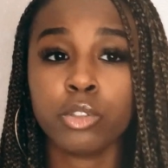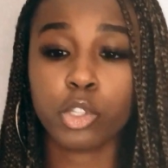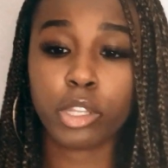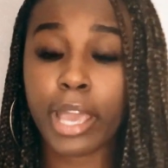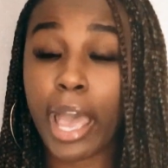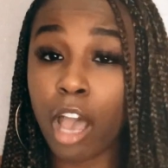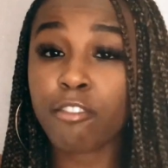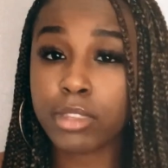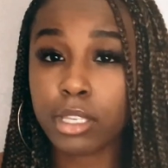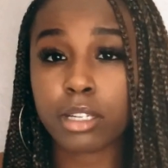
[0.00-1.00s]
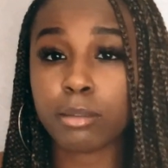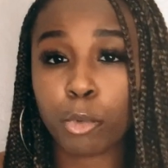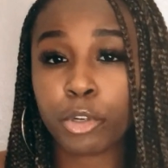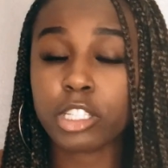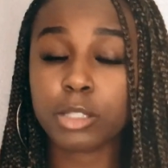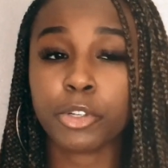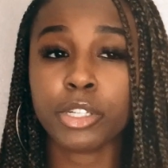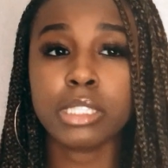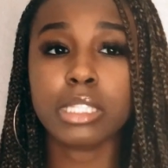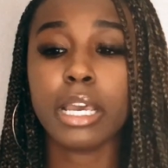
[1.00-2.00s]
so they have the more
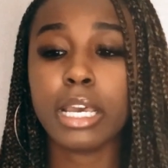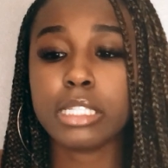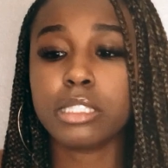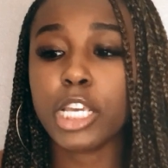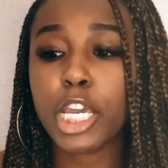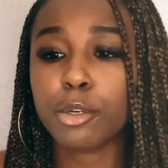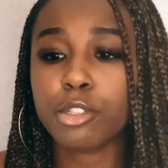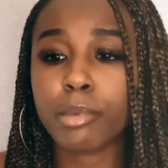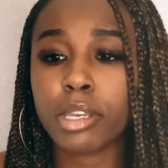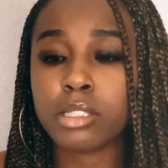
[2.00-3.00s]
experience, seeing those men